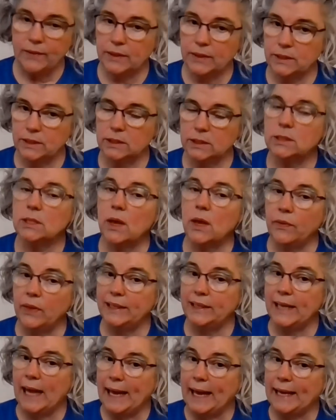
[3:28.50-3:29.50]
this is The
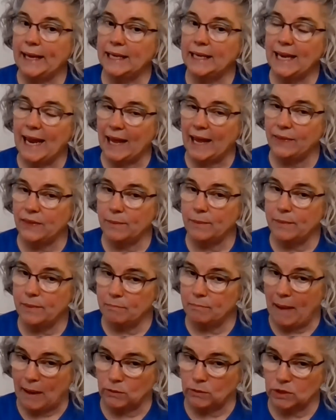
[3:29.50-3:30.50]
Lion and the
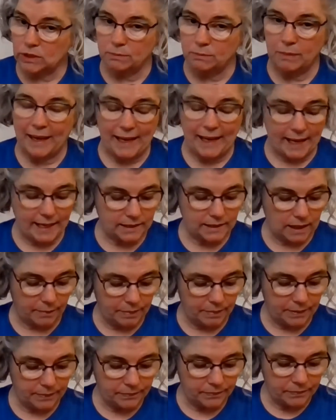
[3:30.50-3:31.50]
Mouse by Aesop.
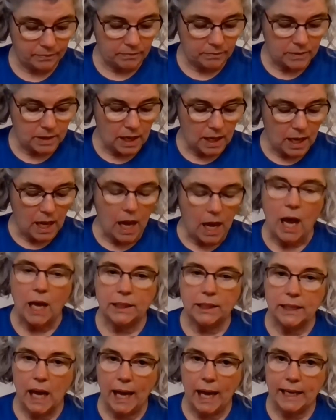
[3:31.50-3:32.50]
A
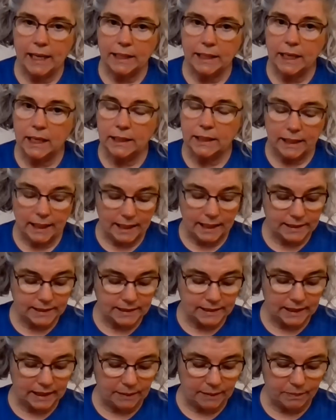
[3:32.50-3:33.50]
lion lay
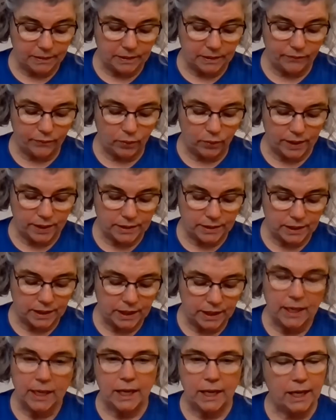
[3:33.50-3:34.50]
asleep in the forest,
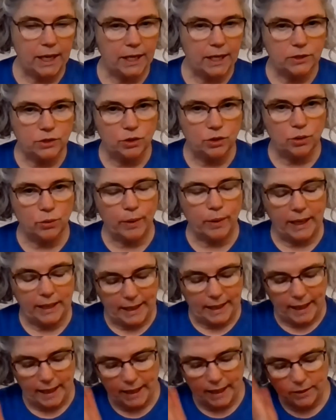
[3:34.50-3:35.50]
his
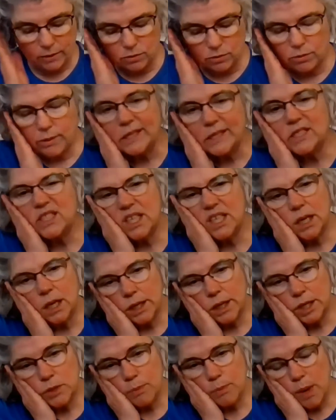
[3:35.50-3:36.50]
great head resting
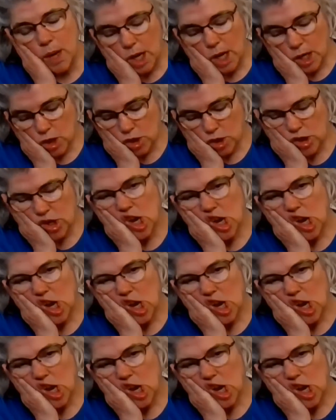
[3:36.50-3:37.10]
on his paw.